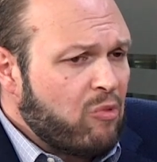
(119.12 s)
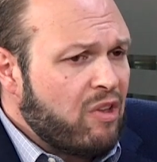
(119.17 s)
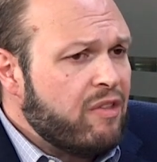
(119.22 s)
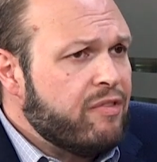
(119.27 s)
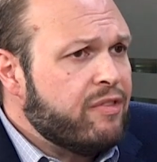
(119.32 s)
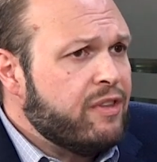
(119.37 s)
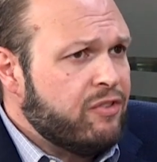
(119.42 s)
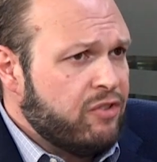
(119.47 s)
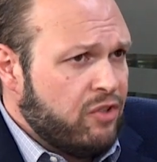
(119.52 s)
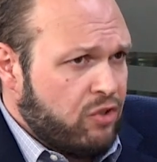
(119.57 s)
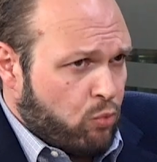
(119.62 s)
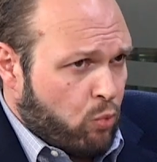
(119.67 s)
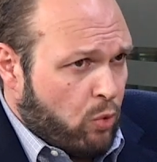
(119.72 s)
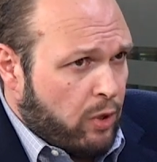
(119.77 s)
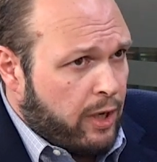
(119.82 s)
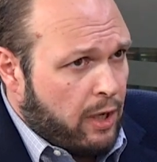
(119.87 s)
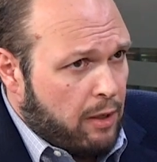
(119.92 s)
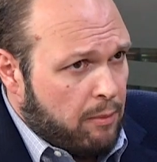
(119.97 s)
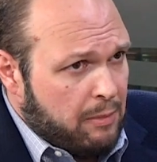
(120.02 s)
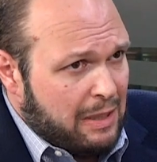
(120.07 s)
this is
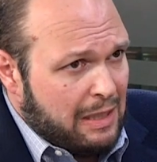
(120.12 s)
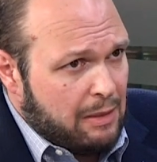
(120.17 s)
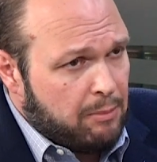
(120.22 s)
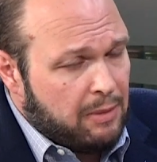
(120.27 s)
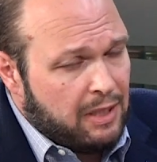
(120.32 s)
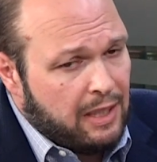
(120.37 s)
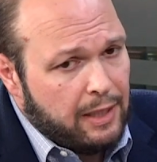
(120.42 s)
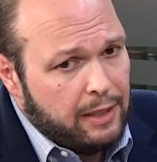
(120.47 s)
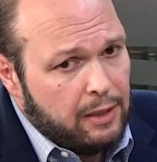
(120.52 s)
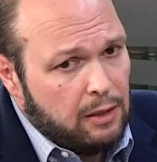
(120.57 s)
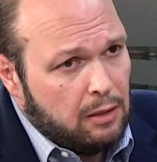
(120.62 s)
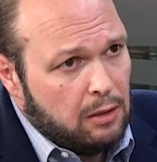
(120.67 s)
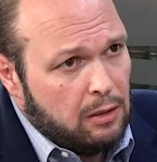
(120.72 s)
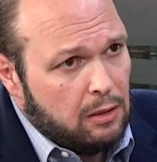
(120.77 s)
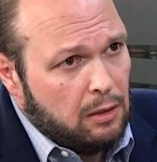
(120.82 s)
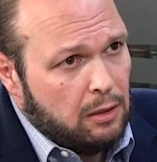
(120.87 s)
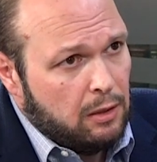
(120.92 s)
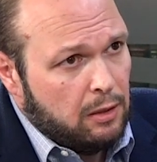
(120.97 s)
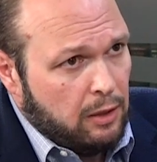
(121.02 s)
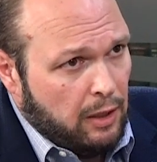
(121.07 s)
what I mean by
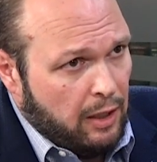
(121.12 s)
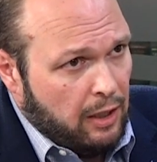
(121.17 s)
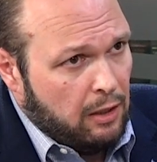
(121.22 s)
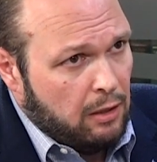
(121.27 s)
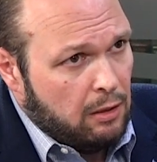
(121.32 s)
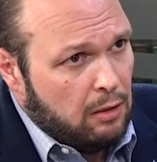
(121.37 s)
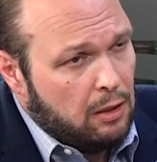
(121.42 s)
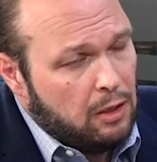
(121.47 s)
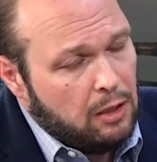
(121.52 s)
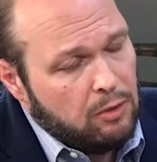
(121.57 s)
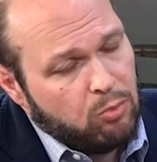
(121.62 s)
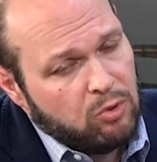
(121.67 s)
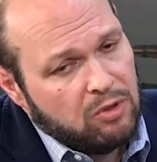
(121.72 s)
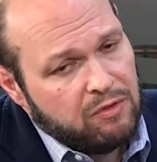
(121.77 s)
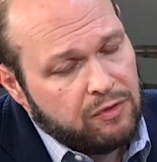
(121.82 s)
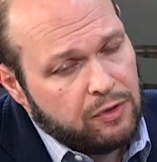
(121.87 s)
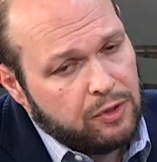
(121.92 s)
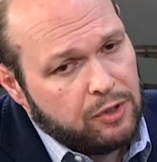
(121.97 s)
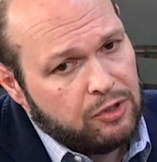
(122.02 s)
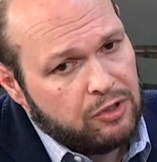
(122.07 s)
uh, a, a
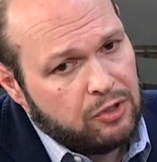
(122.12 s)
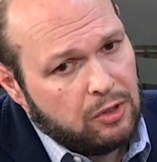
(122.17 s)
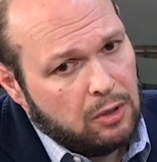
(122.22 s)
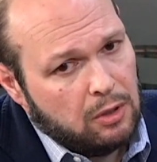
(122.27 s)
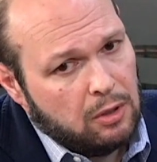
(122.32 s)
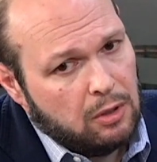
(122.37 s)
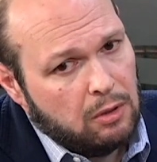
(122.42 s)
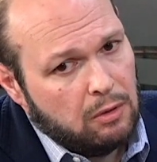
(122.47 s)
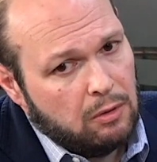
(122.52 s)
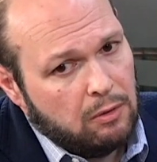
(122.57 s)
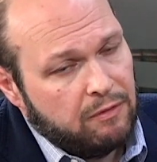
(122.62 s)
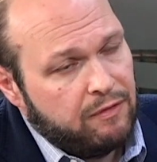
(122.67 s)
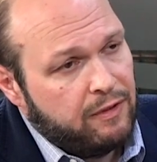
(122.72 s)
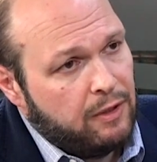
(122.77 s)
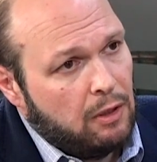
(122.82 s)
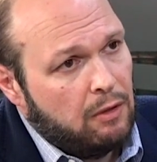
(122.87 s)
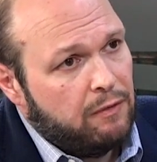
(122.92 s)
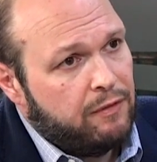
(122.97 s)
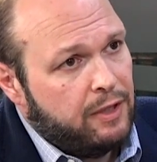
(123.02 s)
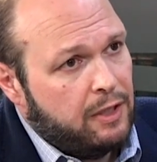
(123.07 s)
reverse uh,
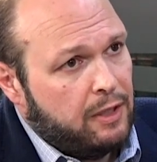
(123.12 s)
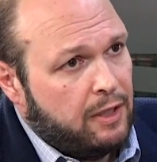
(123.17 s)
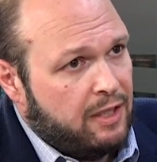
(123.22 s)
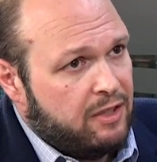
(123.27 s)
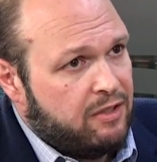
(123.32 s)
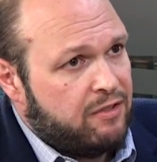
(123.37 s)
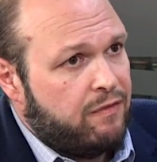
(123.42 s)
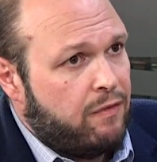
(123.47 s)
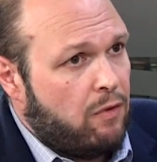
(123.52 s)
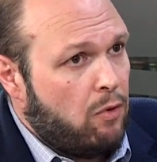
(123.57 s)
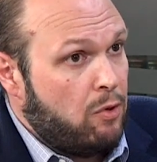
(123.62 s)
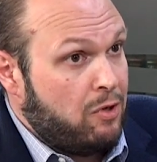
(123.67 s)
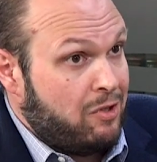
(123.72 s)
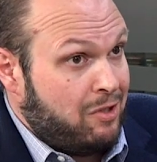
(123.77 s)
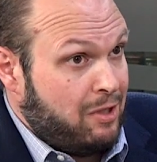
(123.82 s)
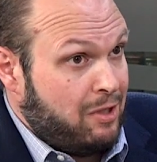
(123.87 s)
Velvet as far as